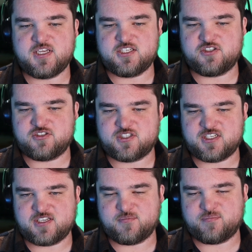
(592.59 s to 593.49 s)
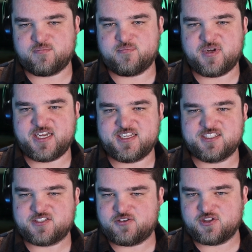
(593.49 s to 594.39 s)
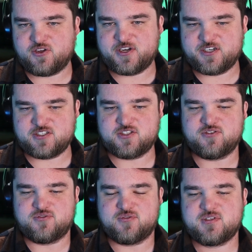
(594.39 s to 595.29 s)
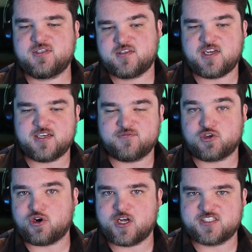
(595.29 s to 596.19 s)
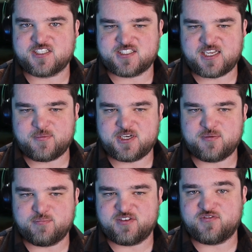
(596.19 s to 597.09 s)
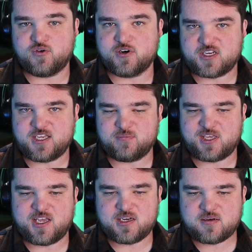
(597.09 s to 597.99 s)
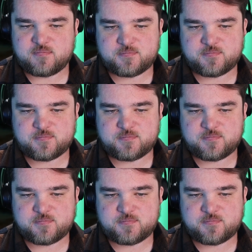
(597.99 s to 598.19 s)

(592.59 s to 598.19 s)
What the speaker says: Interesting by his own lawyer to kind of cross-examine him before Kim can.